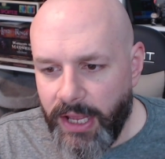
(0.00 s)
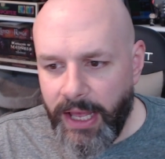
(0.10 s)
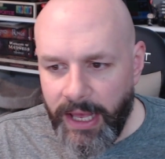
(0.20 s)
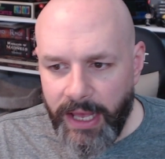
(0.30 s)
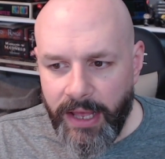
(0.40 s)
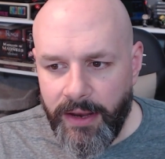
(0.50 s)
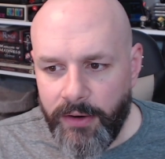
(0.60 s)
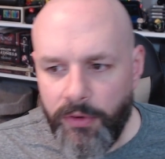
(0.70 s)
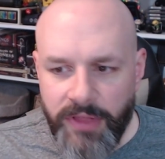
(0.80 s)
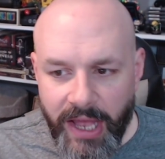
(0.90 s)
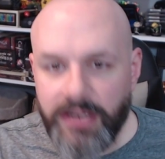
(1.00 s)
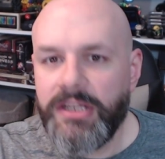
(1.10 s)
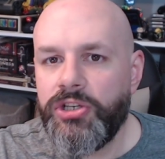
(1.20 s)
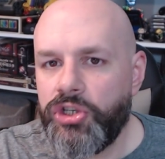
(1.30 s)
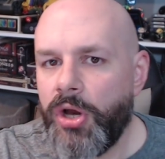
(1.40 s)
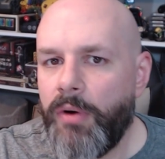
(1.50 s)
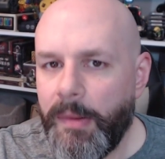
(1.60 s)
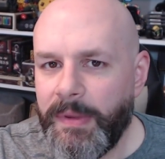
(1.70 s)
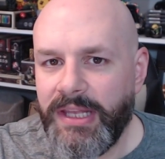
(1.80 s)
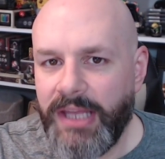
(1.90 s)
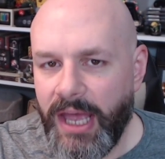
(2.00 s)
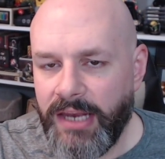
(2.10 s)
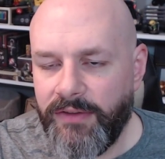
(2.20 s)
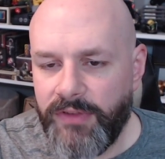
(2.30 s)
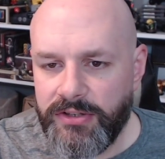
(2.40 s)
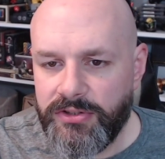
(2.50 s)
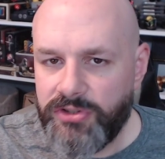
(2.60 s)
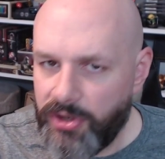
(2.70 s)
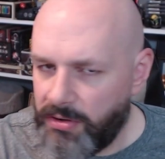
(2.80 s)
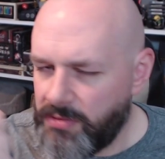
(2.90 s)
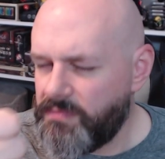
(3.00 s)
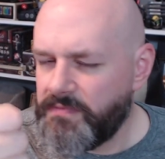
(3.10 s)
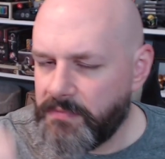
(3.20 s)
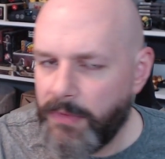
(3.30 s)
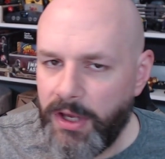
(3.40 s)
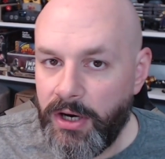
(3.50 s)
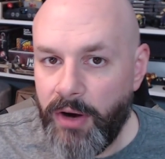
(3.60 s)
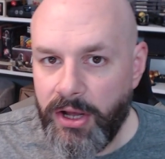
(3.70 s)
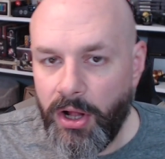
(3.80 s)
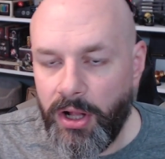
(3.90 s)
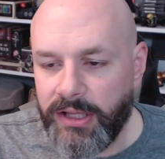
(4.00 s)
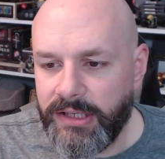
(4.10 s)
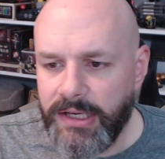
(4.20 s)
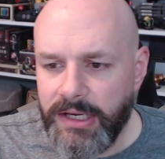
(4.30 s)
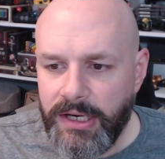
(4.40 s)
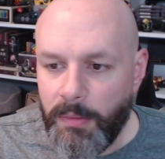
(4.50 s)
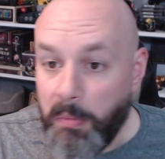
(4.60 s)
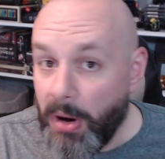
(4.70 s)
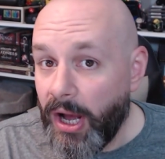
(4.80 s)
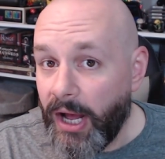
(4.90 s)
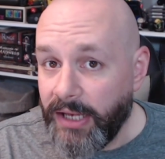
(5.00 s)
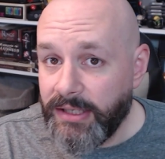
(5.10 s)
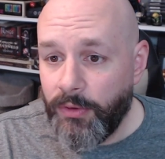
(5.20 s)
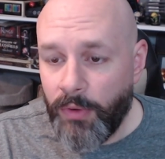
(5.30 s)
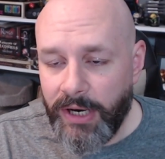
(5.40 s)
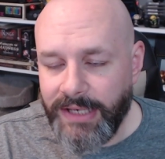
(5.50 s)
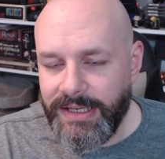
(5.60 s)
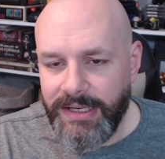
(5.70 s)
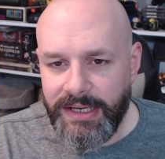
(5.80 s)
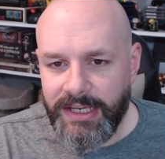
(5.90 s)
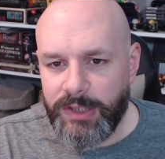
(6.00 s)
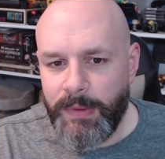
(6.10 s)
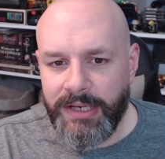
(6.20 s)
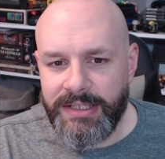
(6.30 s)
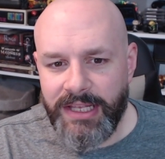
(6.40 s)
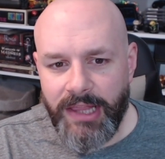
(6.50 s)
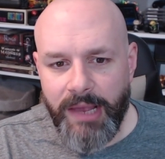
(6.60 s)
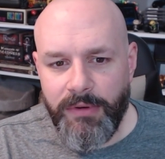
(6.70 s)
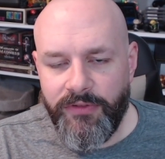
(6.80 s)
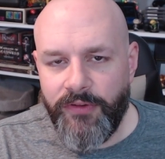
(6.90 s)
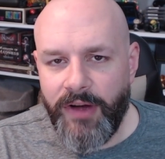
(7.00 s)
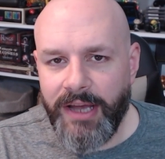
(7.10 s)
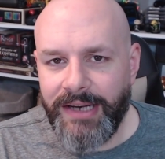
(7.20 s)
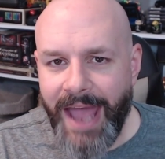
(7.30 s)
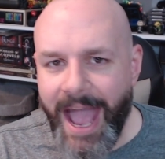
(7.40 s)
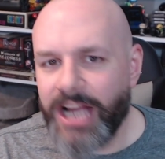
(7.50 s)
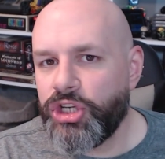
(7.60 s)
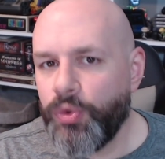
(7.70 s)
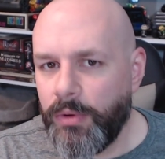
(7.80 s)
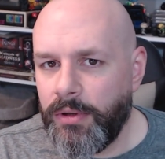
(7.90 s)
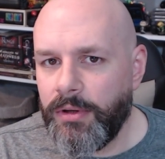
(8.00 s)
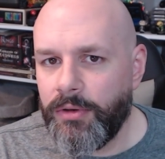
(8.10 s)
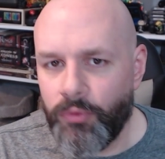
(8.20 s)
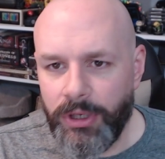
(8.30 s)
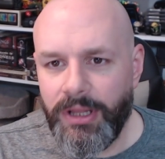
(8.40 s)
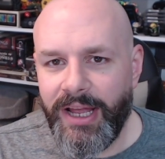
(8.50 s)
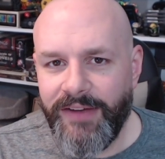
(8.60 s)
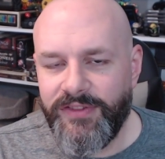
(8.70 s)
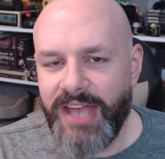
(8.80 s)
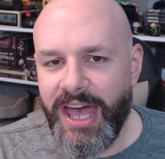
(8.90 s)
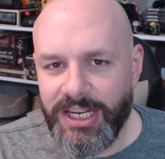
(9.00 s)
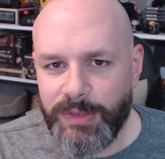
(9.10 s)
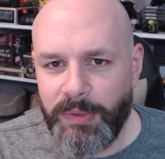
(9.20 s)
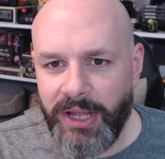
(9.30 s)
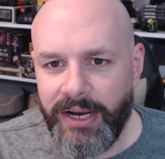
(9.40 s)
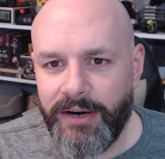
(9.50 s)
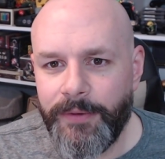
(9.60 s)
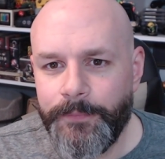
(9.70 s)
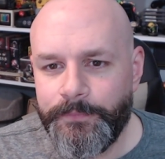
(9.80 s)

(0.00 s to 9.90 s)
And that did show up at the end of this, so, you know, I called it. But what I didn't expect is that they would find an actual real-life tennis player